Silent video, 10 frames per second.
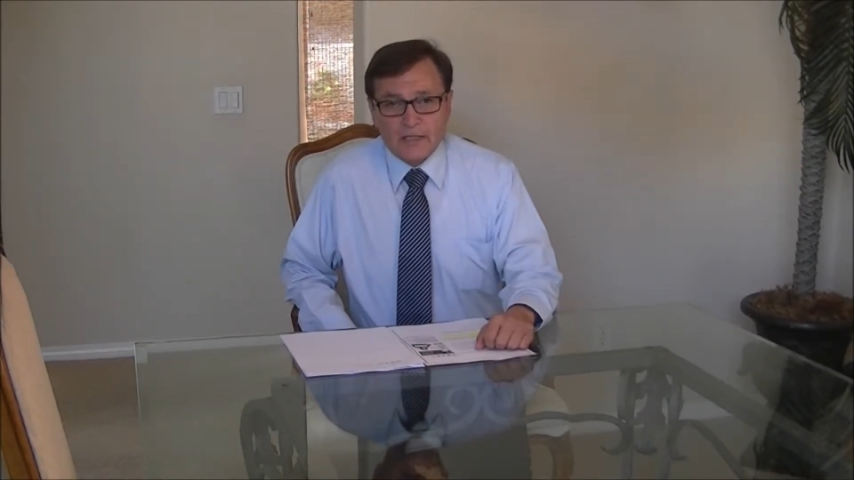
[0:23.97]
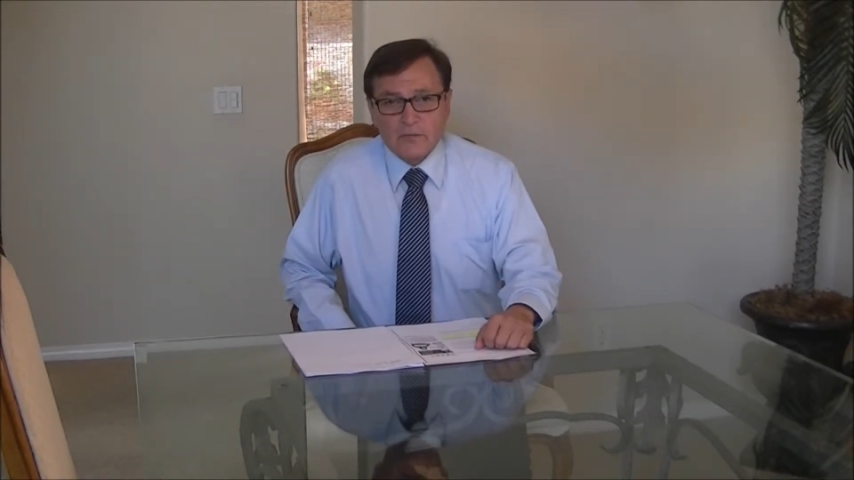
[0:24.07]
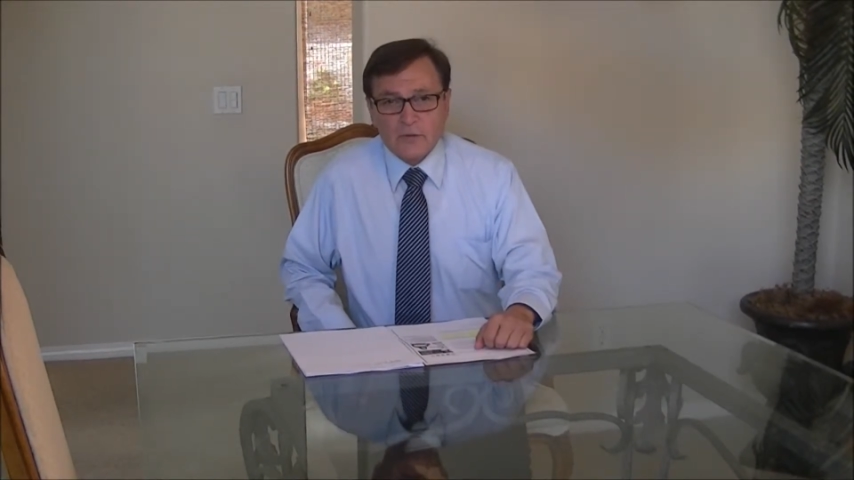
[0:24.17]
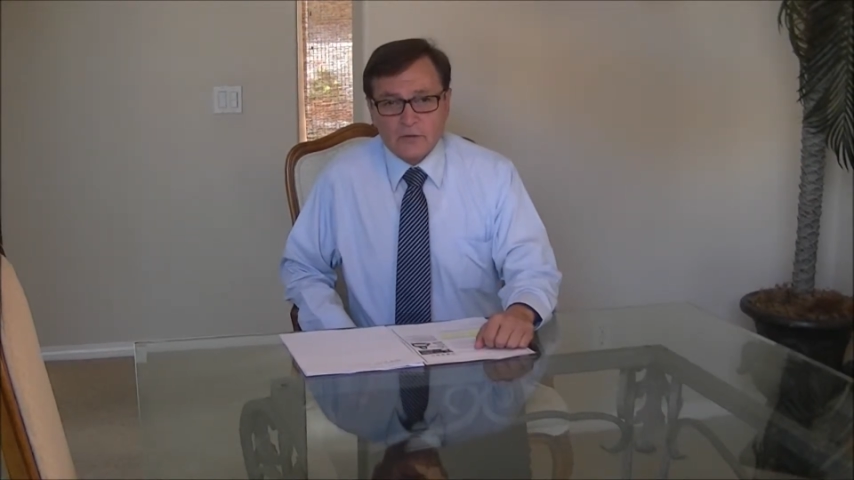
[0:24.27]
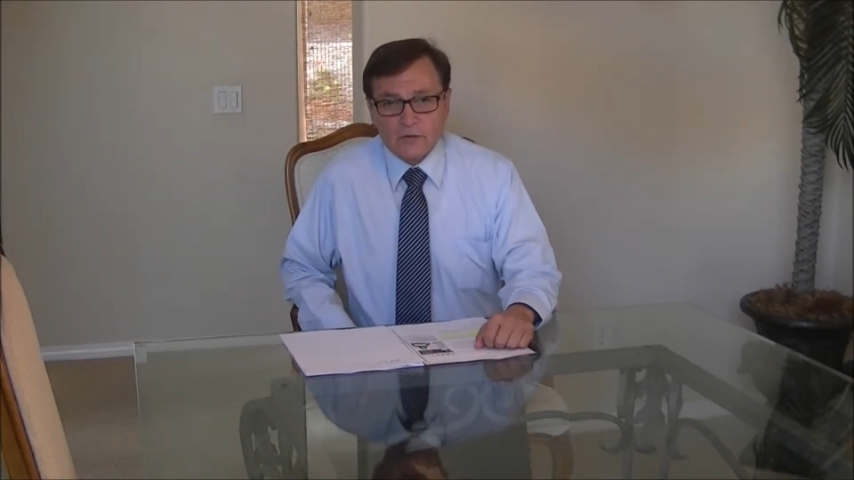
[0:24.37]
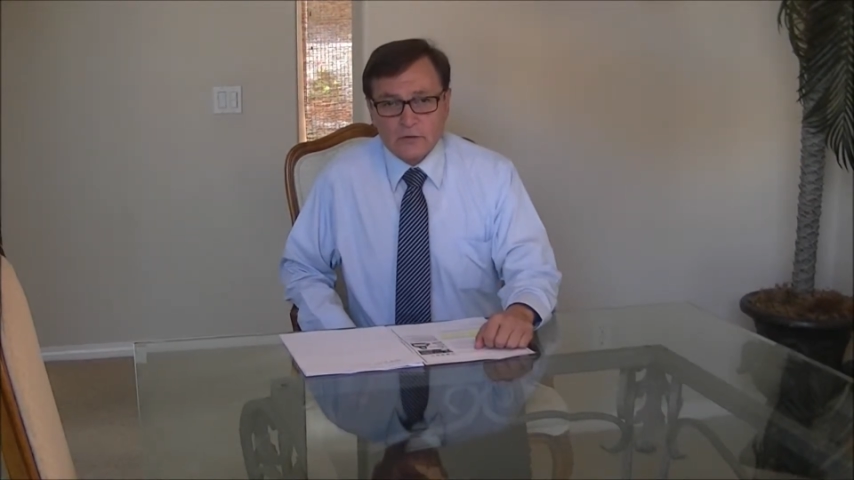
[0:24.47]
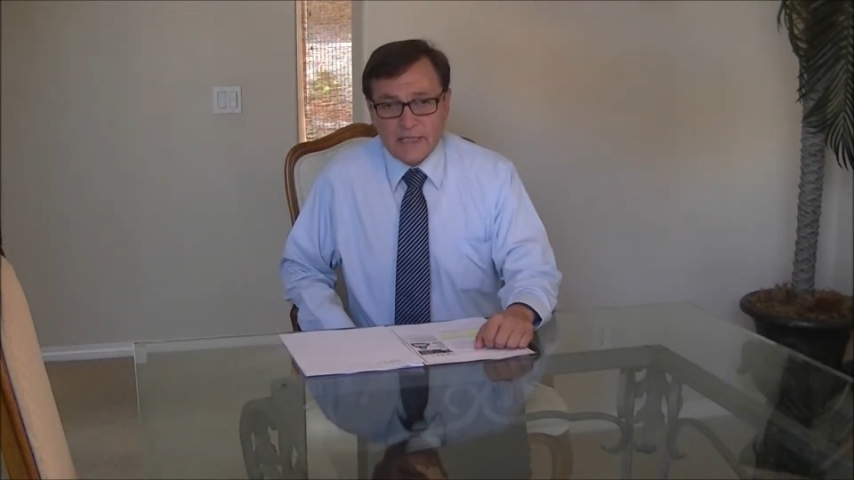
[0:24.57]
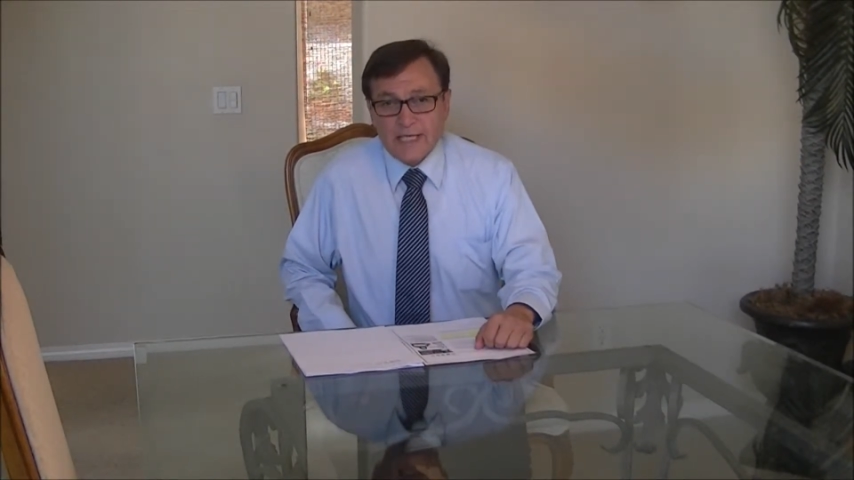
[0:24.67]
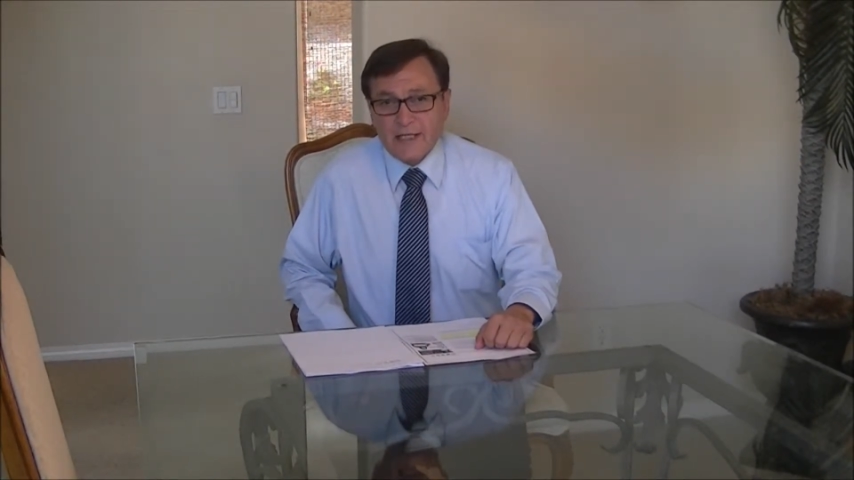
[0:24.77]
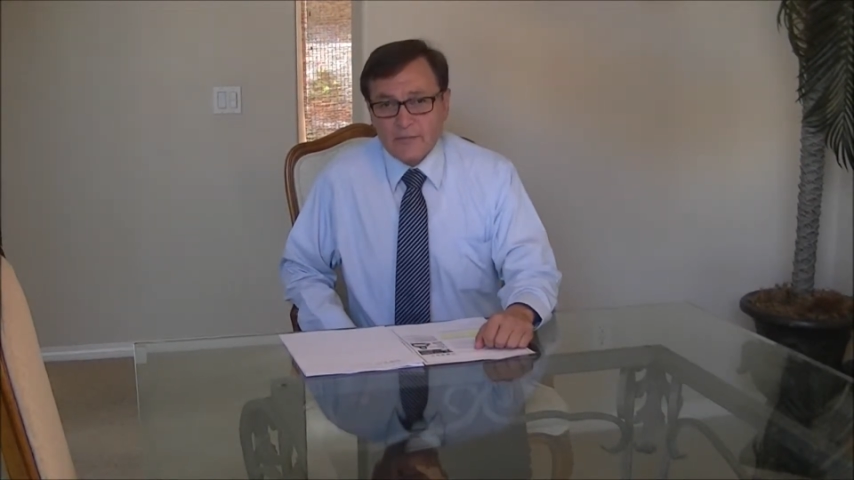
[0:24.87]
commercial
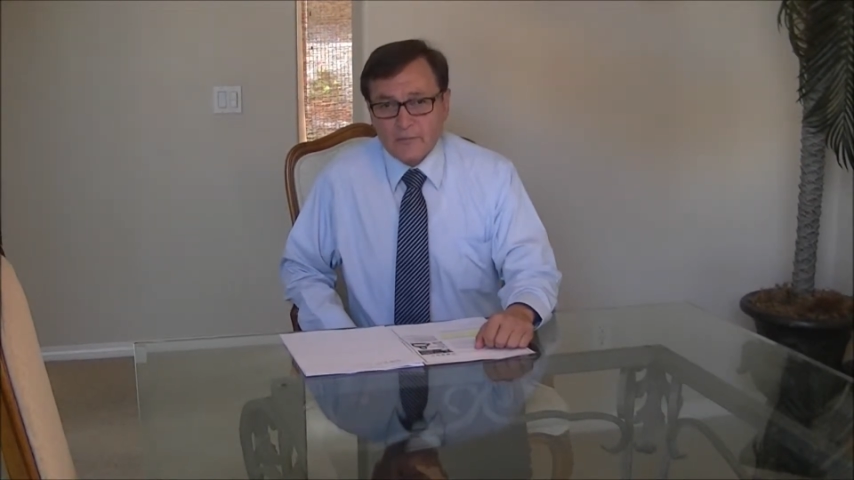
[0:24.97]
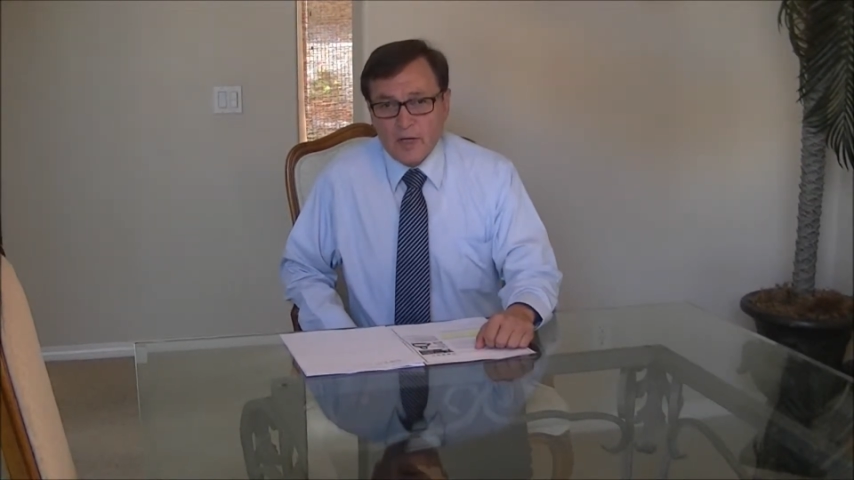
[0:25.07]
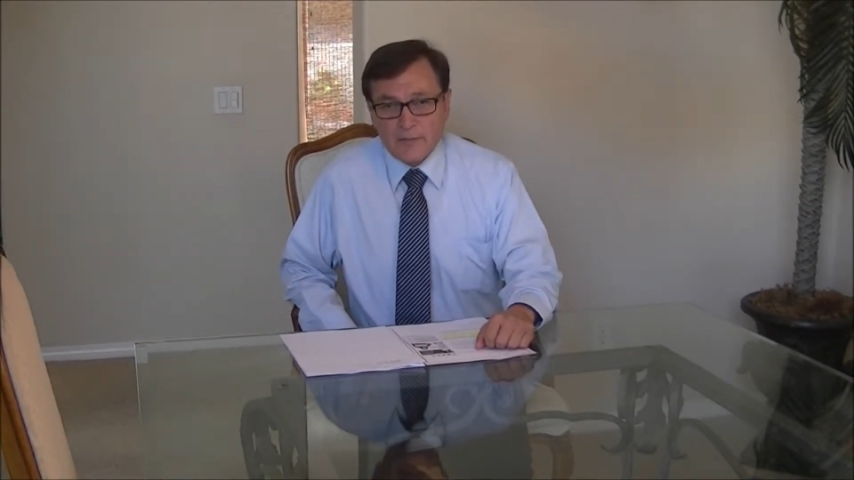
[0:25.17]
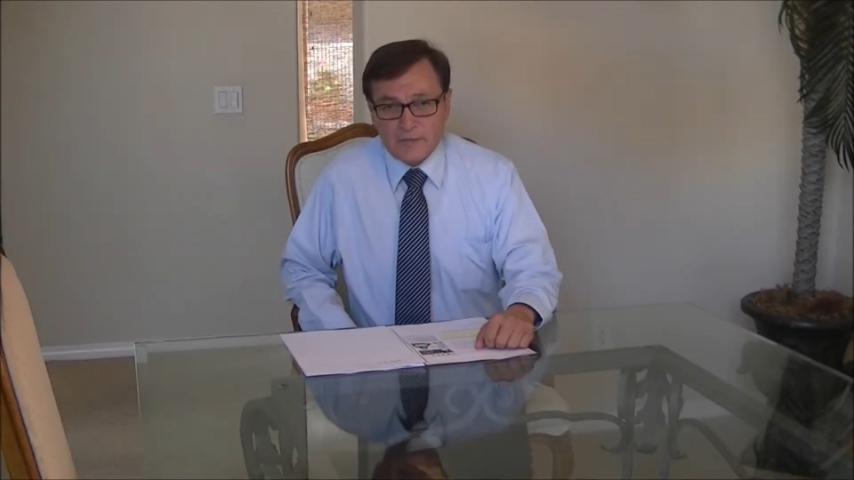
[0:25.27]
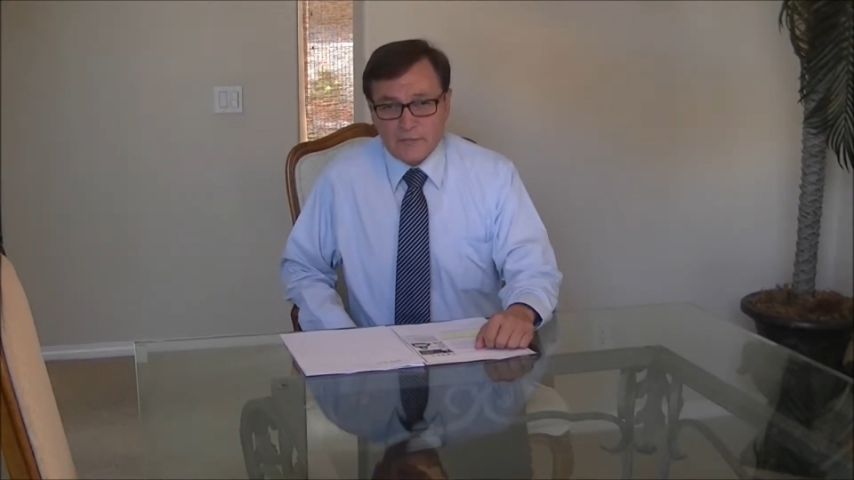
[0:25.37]
income properties,